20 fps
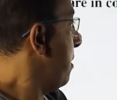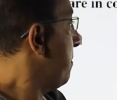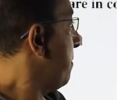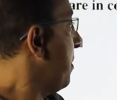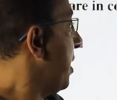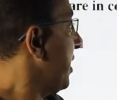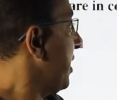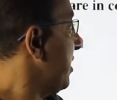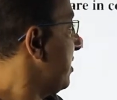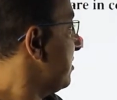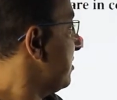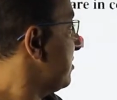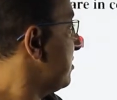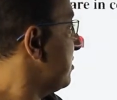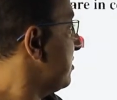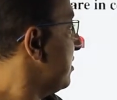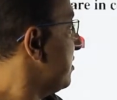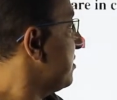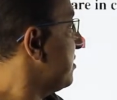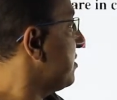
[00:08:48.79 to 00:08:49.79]

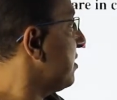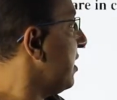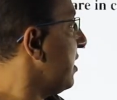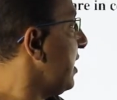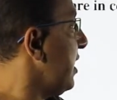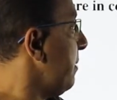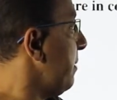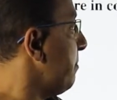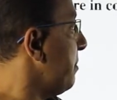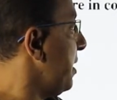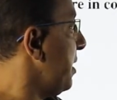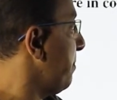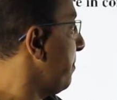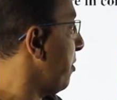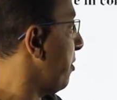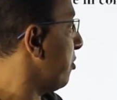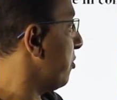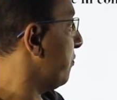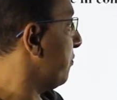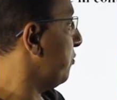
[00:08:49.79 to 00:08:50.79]
minus 3B
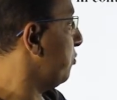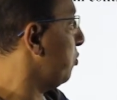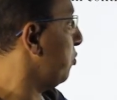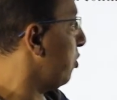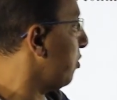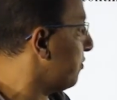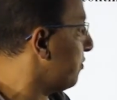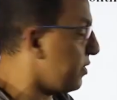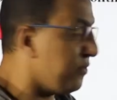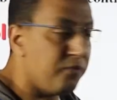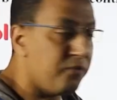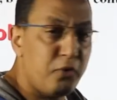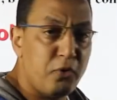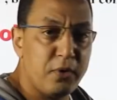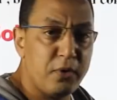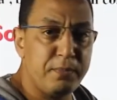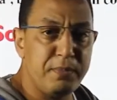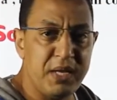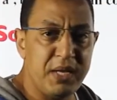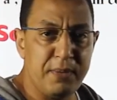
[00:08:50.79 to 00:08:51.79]
power of 2 over
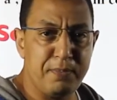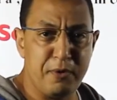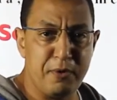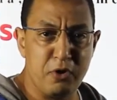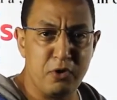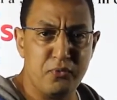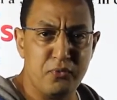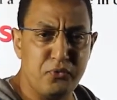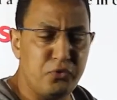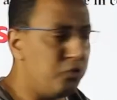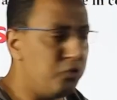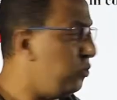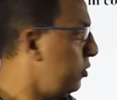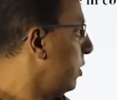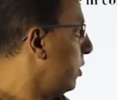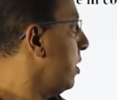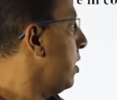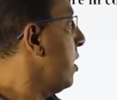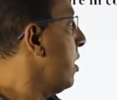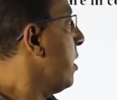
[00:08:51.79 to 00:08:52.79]
4B power of
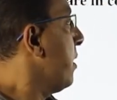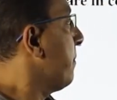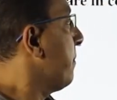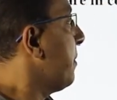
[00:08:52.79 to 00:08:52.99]
2